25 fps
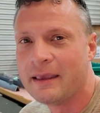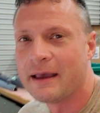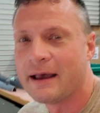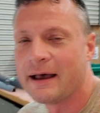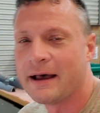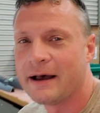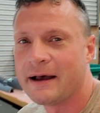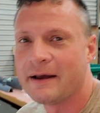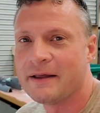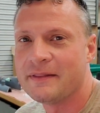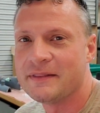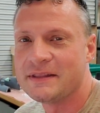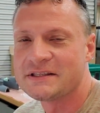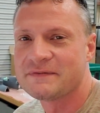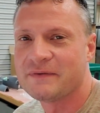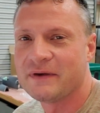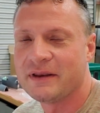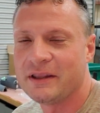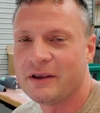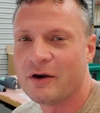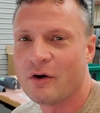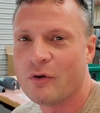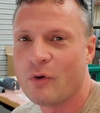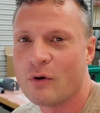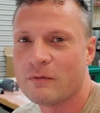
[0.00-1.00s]
Uh, this
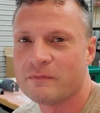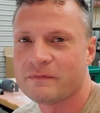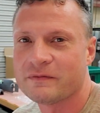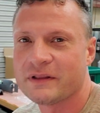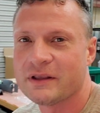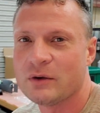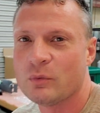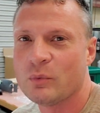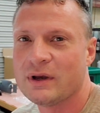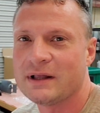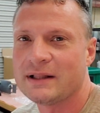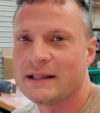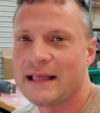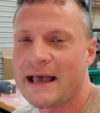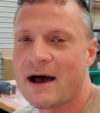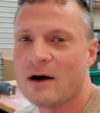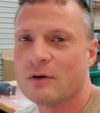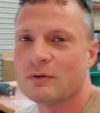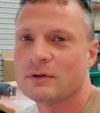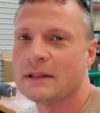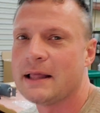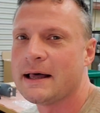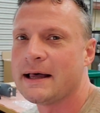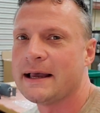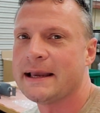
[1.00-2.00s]
video hopefully will
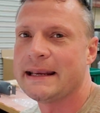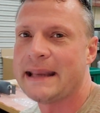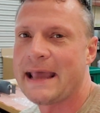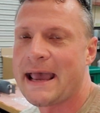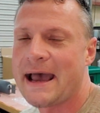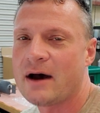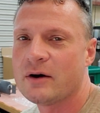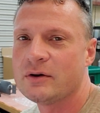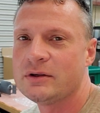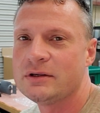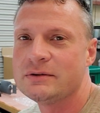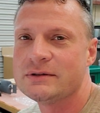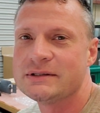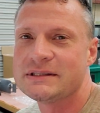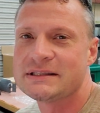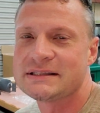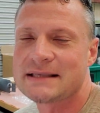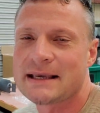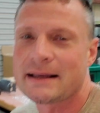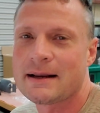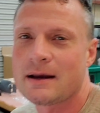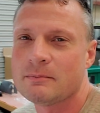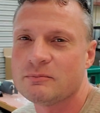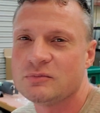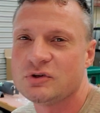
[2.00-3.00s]
outline how you would
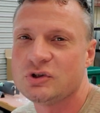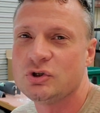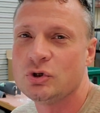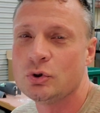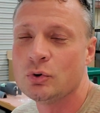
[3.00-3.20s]
set up